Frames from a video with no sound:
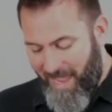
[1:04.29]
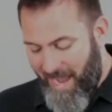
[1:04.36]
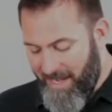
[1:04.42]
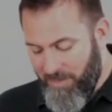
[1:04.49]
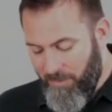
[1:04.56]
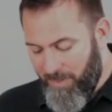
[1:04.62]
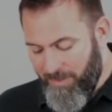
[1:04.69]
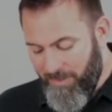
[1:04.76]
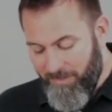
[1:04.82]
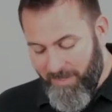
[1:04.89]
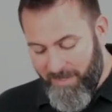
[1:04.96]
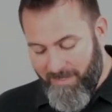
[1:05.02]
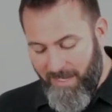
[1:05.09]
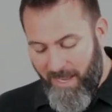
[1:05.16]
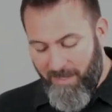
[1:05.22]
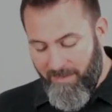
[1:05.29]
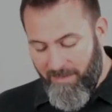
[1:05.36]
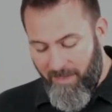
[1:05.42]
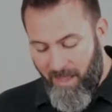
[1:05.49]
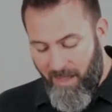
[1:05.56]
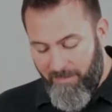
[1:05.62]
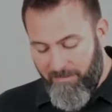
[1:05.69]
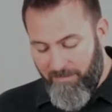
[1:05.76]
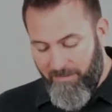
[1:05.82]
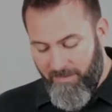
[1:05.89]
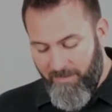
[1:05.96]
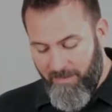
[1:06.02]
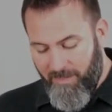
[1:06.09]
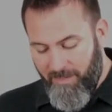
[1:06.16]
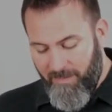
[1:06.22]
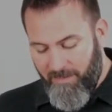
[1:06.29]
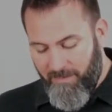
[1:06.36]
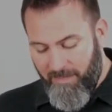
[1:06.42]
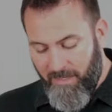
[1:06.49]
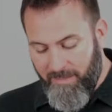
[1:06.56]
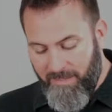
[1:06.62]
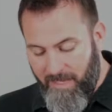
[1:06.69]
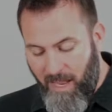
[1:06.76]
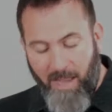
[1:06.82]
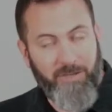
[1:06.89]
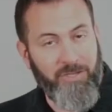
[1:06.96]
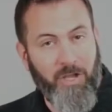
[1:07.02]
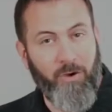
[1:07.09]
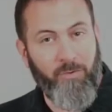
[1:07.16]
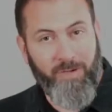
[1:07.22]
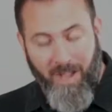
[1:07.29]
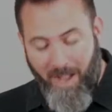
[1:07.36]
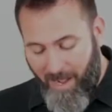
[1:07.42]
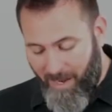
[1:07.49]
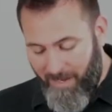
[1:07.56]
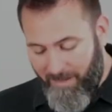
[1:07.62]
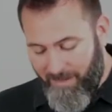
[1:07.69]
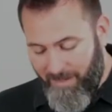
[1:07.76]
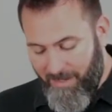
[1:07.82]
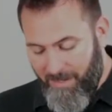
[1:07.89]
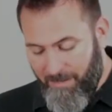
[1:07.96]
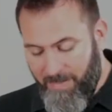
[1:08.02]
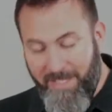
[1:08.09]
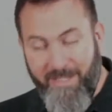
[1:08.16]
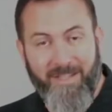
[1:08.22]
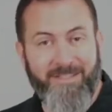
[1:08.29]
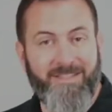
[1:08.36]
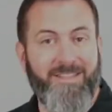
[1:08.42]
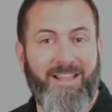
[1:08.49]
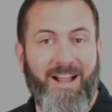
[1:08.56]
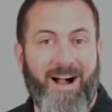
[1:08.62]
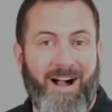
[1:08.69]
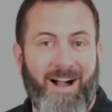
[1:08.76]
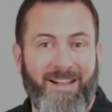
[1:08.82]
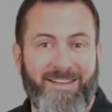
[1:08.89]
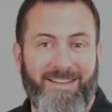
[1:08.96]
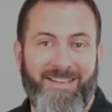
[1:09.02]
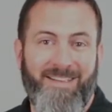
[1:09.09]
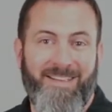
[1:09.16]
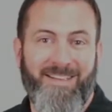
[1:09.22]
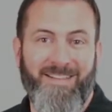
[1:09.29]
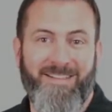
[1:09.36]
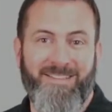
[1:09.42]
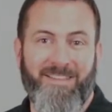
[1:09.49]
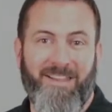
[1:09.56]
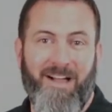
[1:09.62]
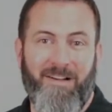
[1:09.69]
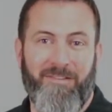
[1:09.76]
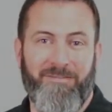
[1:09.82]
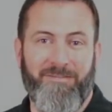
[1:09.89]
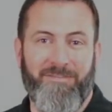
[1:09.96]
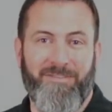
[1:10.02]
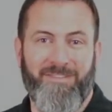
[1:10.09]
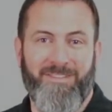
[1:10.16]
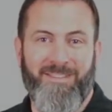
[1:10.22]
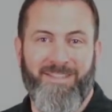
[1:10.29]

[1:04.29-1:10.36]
Anyone who does not love does not know God, because God is love.